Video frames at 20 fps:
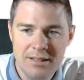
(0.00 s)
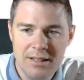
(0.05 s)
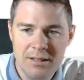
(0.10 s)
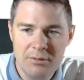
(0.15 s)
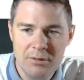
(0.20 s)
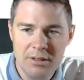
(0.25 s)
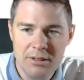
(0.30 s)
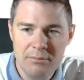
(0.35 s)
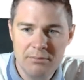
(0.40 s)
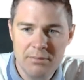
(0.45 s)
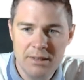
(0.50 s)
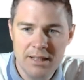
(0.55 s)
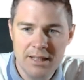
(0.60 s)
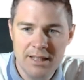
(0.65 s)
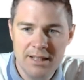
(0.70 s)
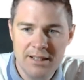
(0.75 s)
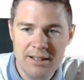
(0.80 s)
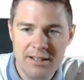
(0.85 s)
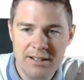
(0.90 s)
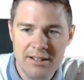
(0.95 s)
I want
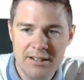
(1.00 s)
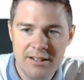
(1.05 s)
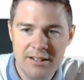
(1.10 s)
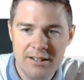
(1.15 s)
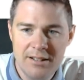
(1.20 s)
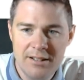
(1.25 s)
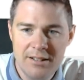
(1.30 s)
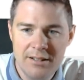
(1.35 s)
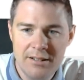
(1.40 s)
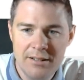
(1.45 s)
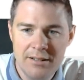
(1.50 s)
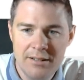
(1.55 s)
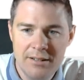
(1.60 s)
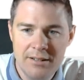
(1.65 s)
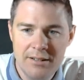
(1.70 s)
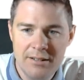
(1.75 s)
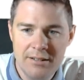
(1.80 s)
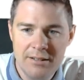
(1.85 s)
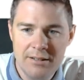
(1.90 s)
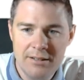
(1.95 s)

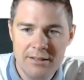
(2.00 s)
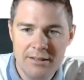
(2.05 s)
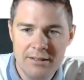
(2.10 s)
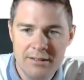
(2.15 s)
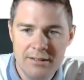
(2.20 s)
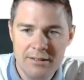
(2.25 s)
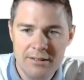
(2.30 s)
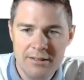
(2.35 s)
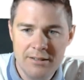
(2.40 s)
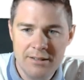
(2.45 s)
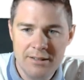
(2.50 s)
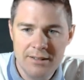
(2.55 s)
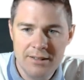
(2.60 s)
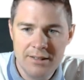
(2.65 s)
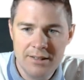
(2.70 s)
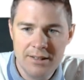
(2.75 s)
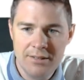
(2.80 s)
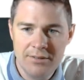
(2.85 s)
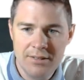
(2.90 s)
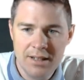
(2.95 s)
bigger.
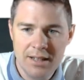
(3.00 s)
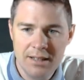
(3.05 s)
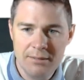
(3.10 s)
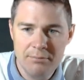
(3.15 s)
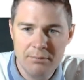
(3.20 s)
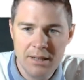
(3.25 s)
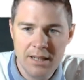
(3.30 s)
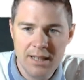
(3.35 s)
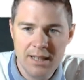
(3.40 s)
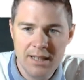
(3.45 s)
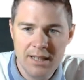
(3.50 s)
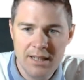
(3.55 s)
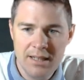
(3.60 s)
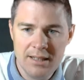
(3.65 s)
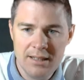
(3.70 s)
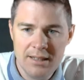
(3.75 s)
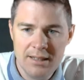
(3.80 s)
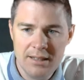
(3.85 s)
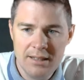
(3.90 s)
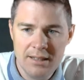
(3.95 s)
See if I can make
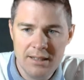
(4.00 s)
it.